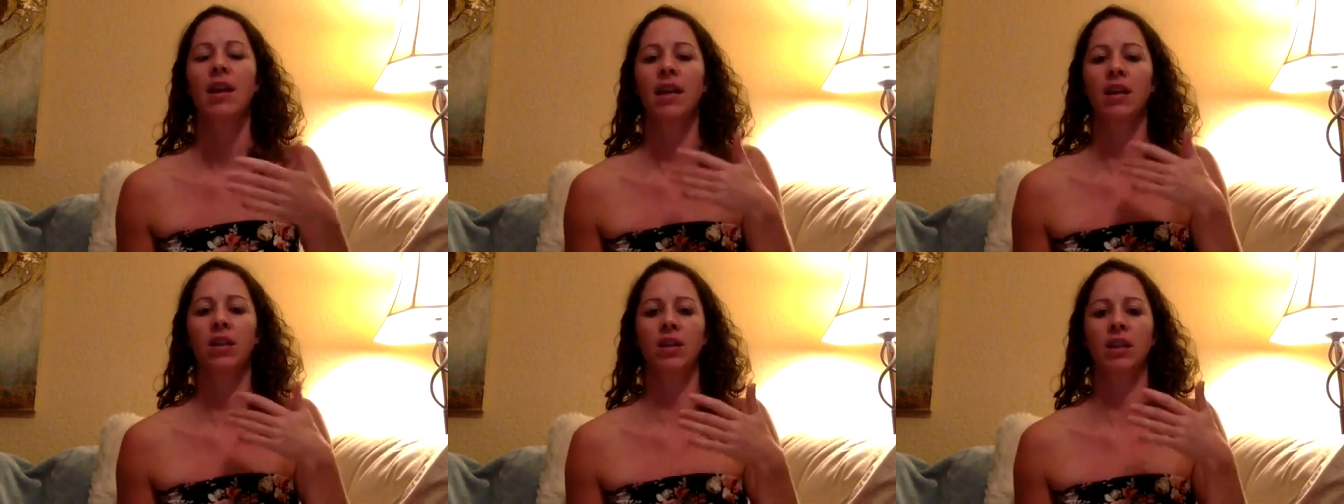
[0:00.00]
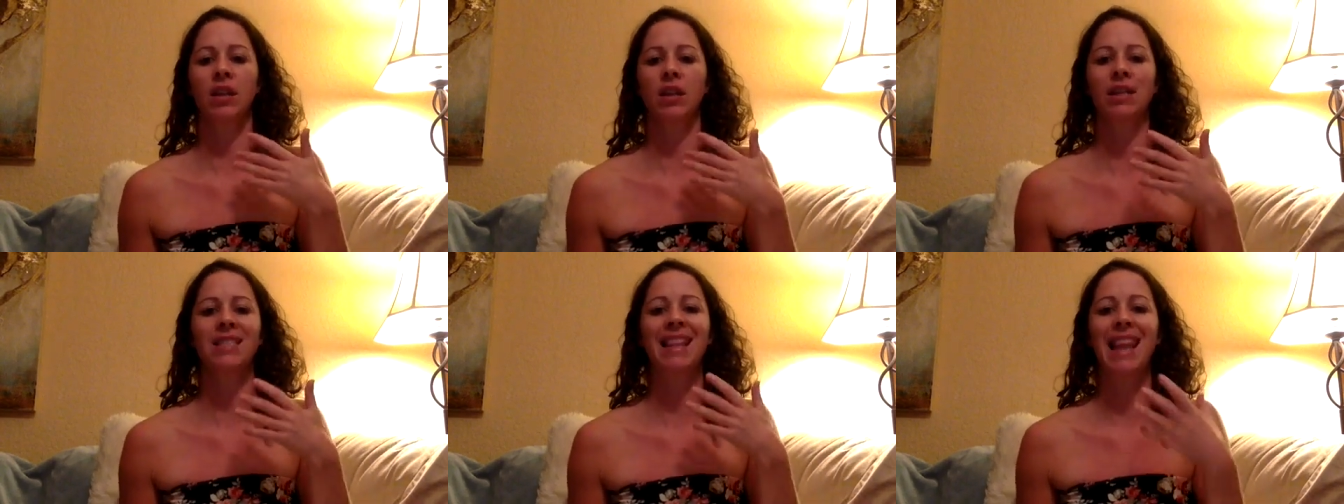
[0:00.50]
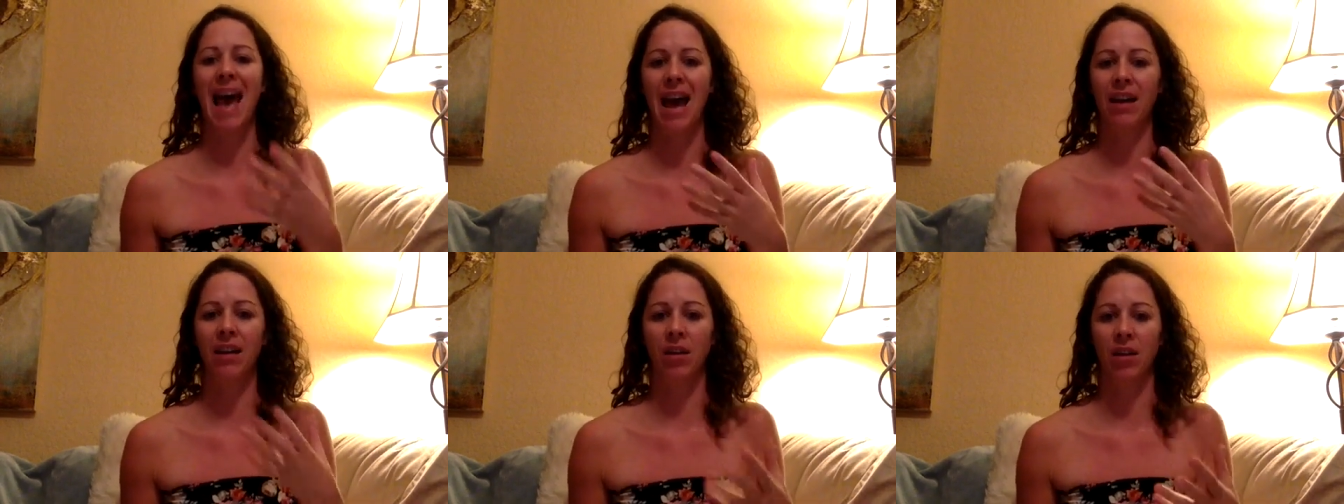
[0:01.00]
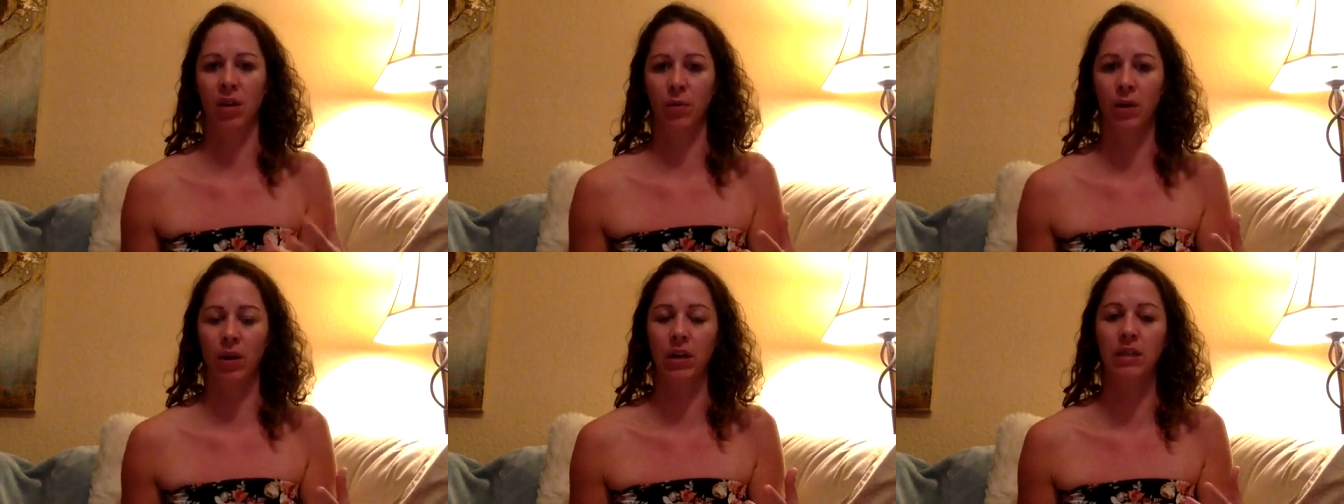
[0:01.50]
like this lack in our
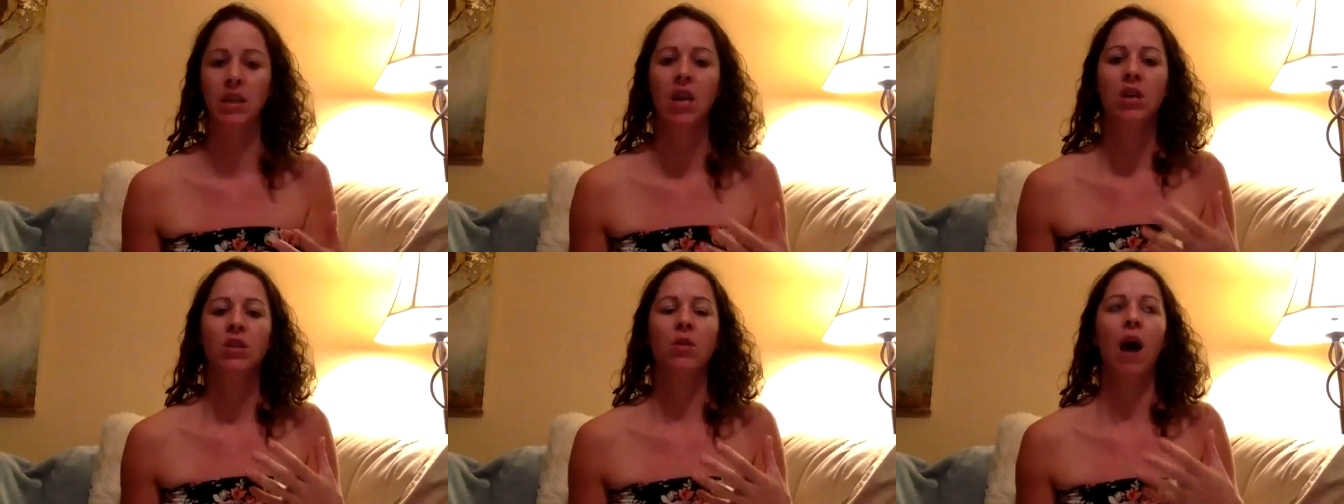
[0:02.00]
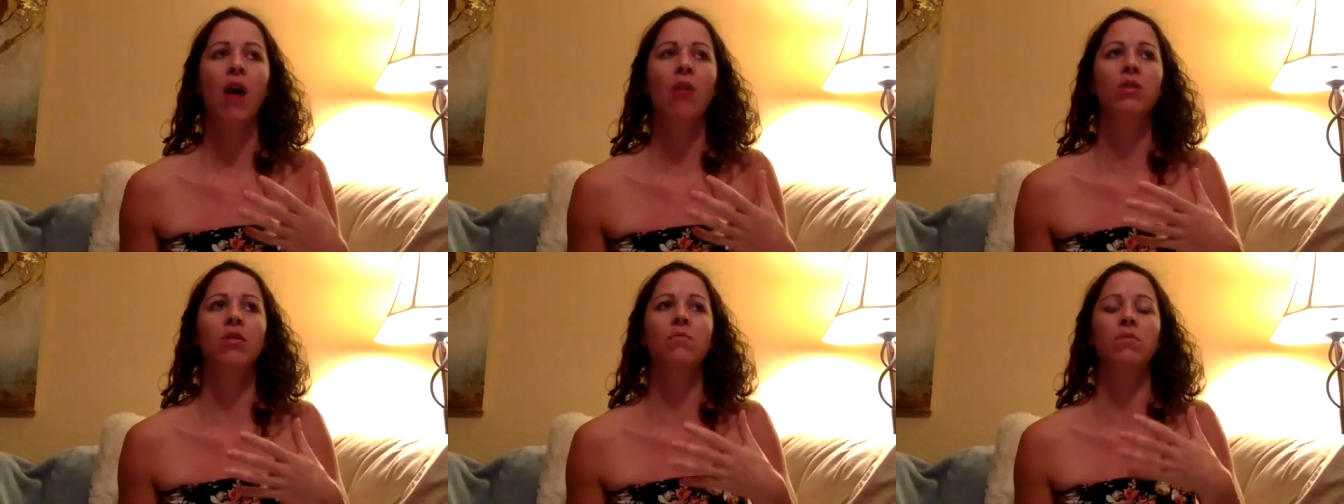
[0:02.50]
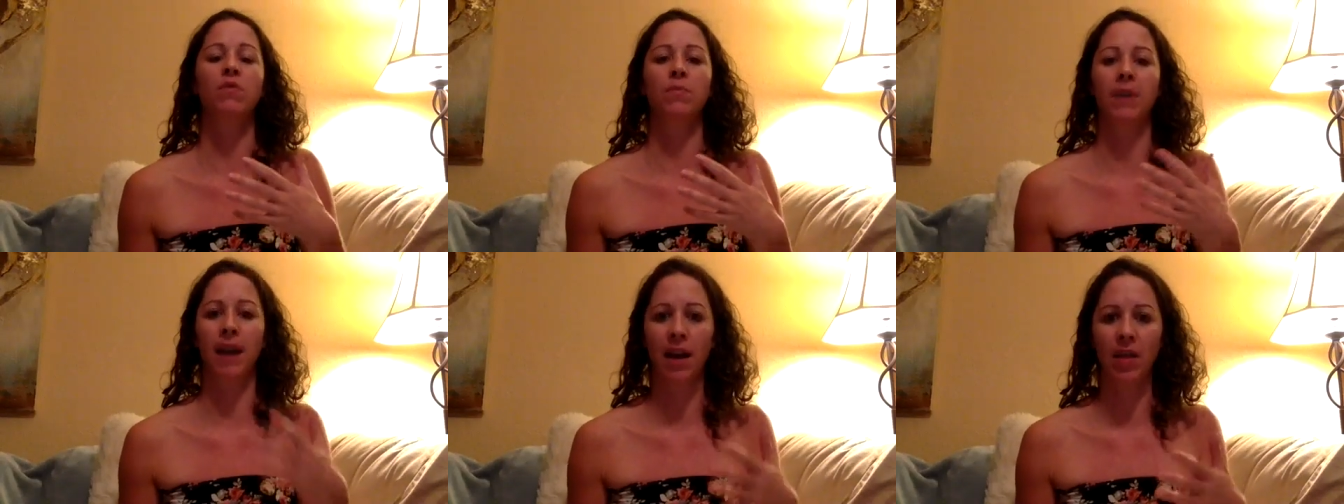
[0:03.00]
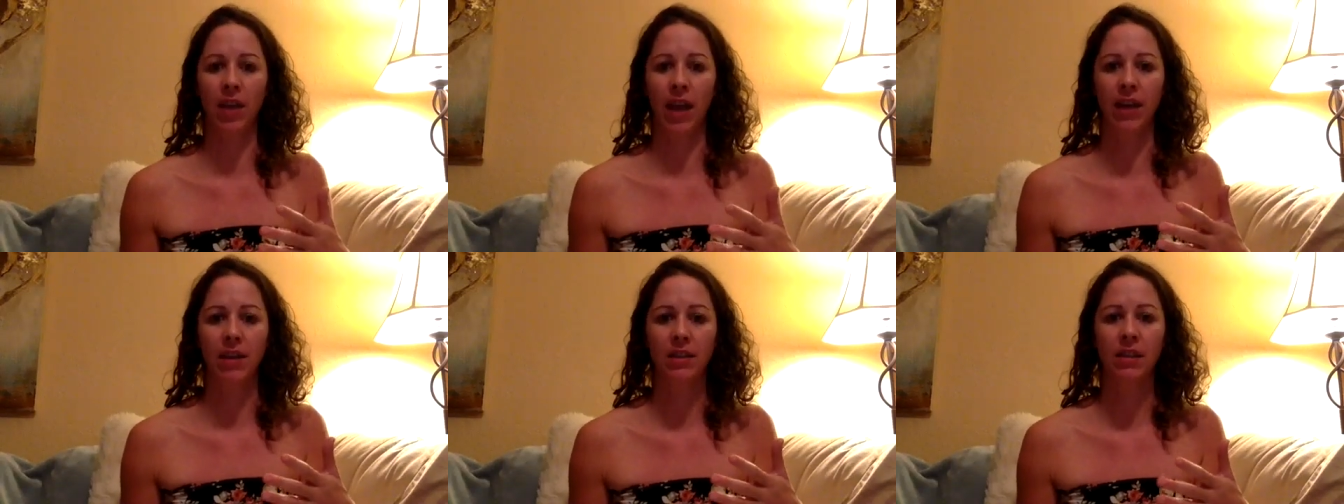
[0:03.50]
worlds. So how do you move beyond
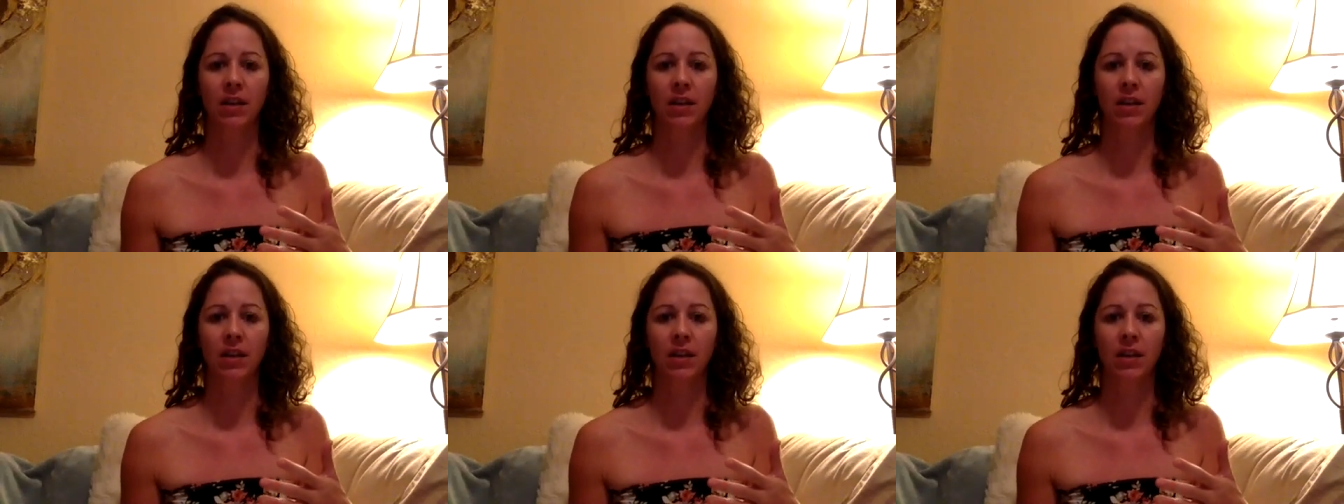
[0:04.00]
that?